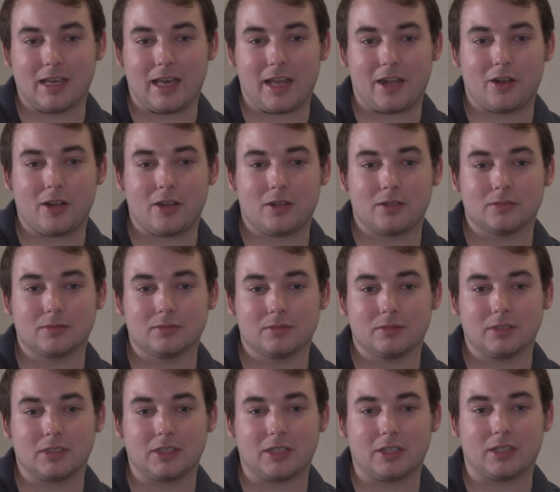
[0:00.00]
I don't know,
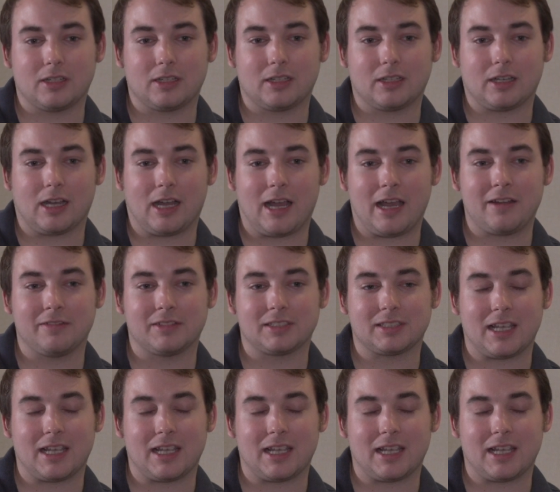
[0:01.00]
kind of